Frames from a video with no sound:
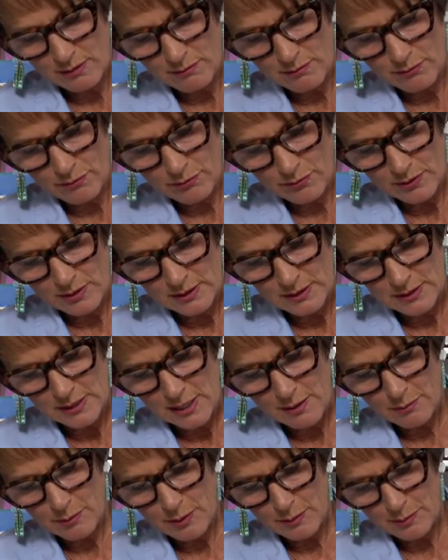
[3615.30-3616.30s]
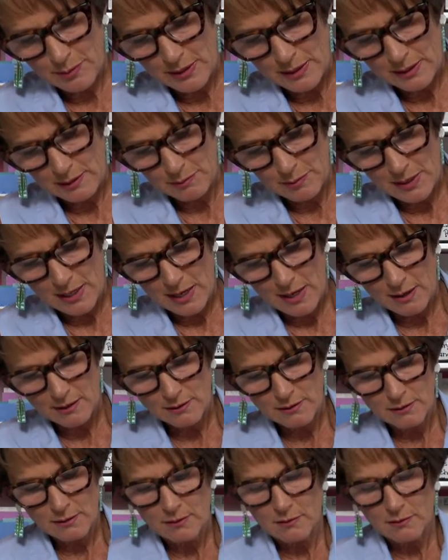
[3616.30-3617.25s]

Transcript: even for the Deborah Buddy bag.